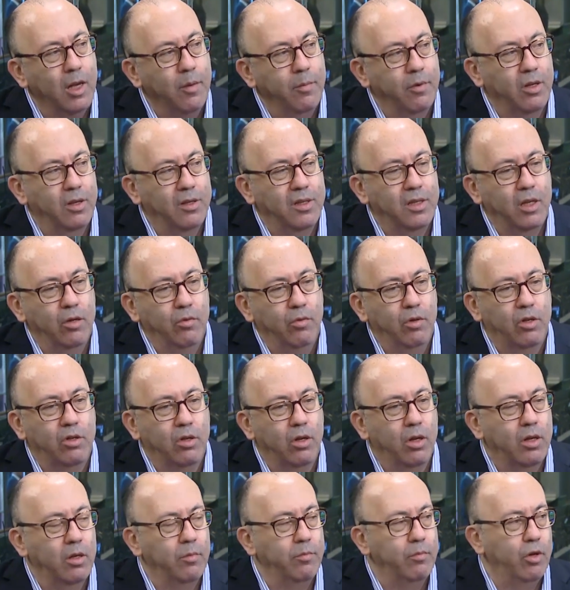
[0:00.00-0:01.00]
because here we're
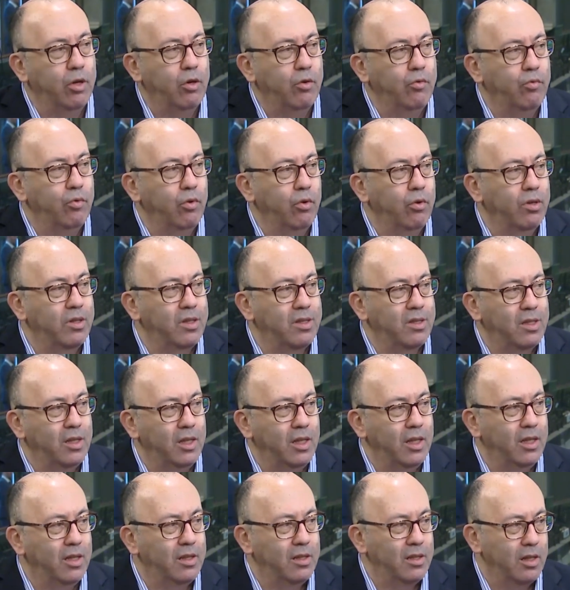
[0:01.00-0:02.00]
talking about rogue
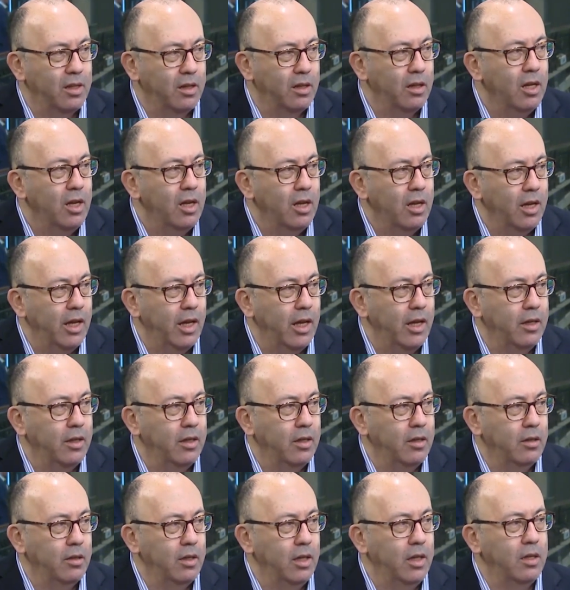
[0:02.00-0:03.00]
states
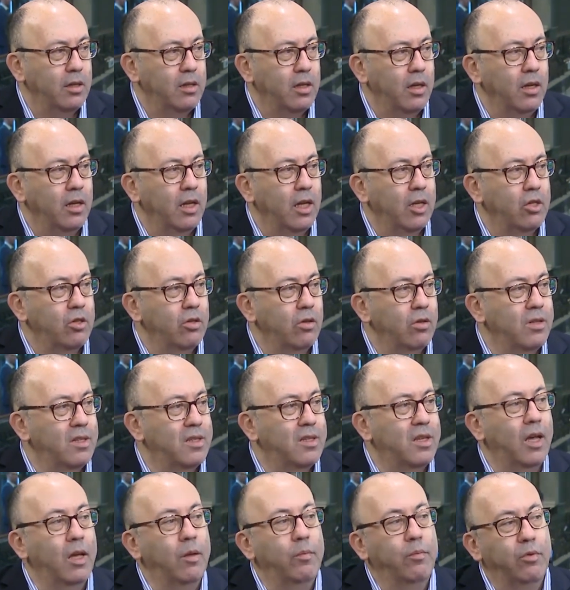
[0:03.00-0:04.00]
and international
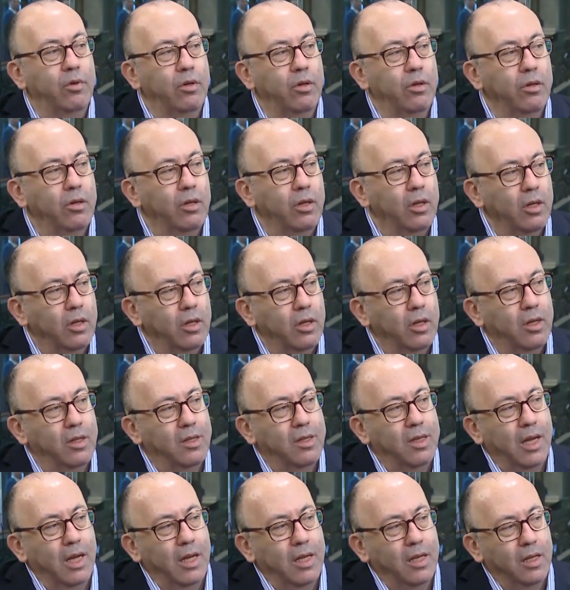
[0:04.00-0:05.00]
cyber
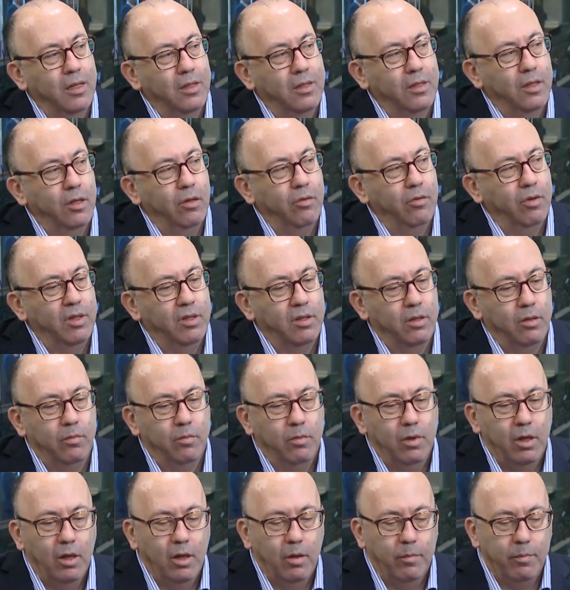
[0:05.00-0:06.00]
attack and terrorism,